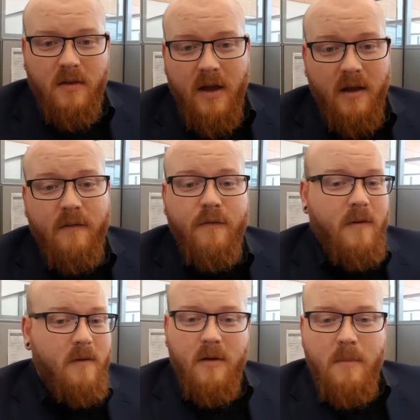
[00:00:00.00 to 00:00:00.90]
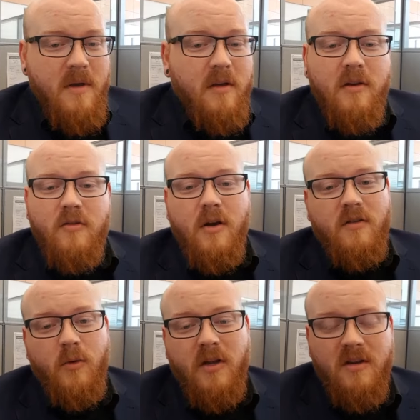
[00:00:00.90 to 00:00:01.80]
I have a million trucks,
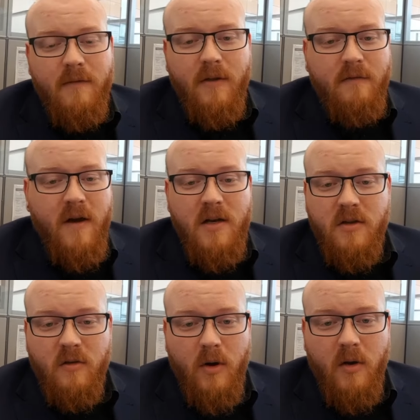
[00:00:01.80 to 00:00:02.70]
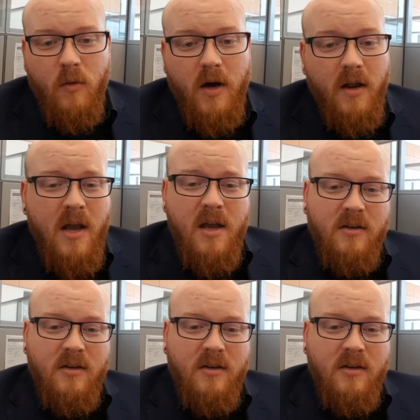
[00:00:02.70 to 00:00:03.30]
so we could definitely find you the right one.